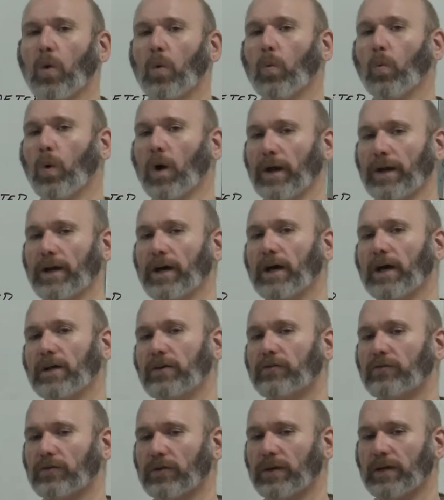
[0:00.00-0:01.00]

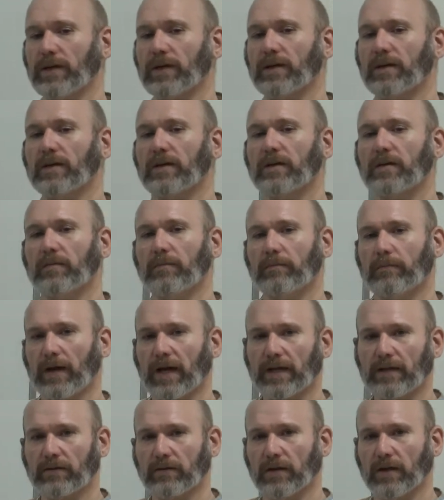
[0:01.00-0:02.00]
100
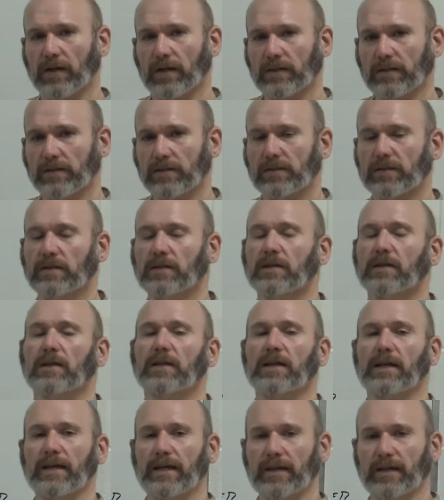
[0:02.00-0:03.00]
microns
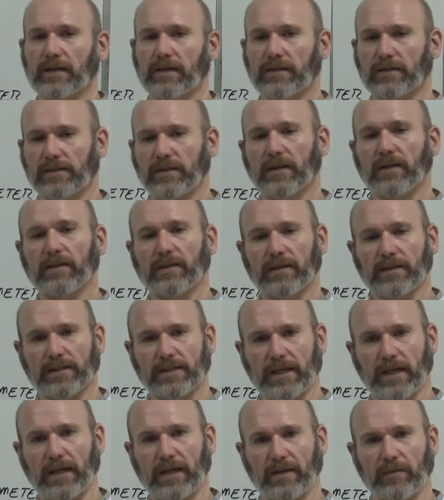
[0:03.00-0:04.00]
is the
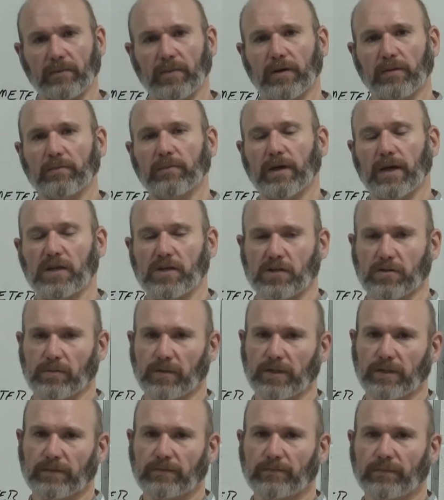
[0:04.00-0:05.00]
same
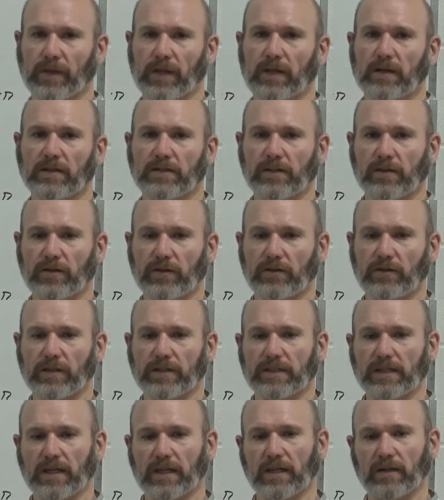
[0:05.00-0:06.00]
measurement. So you can
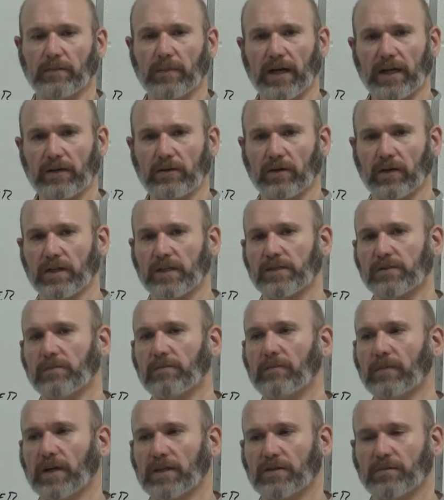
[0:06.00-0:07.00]
tell a micron is
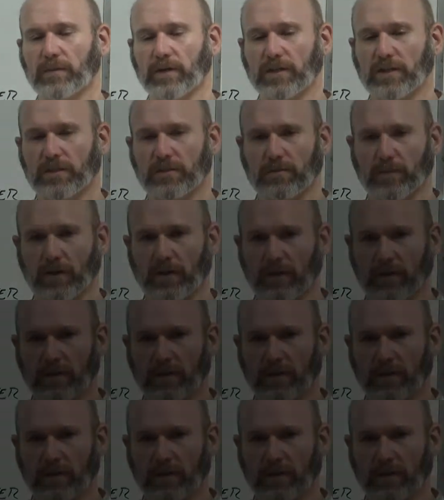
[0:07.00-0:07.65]
much, much smaller.